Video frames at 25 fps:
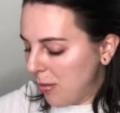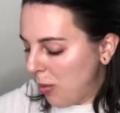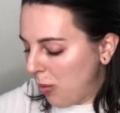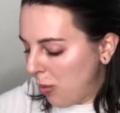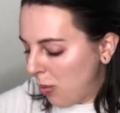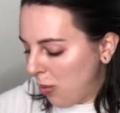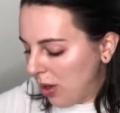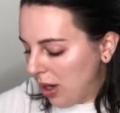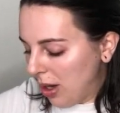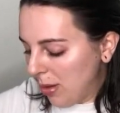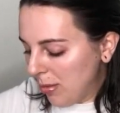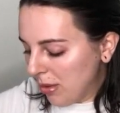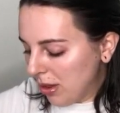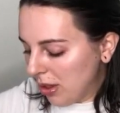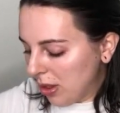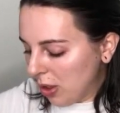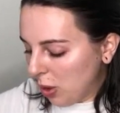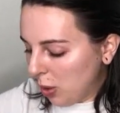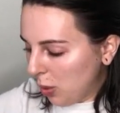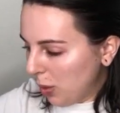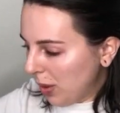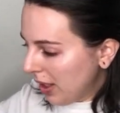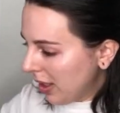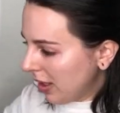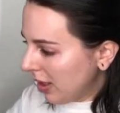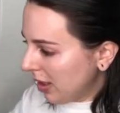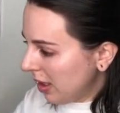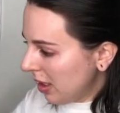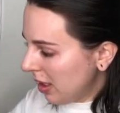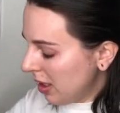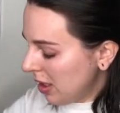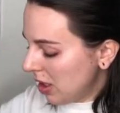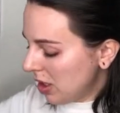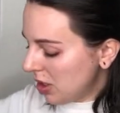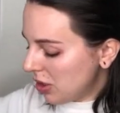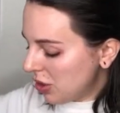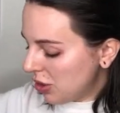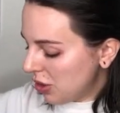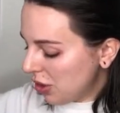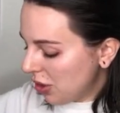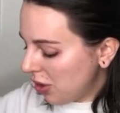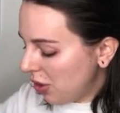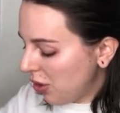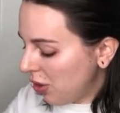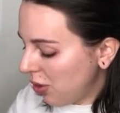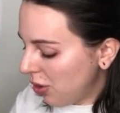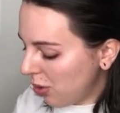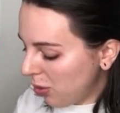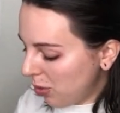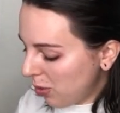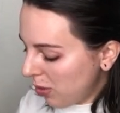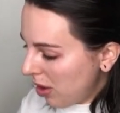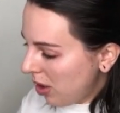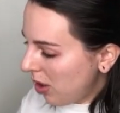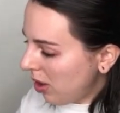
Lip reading: What I'm gonna quickly do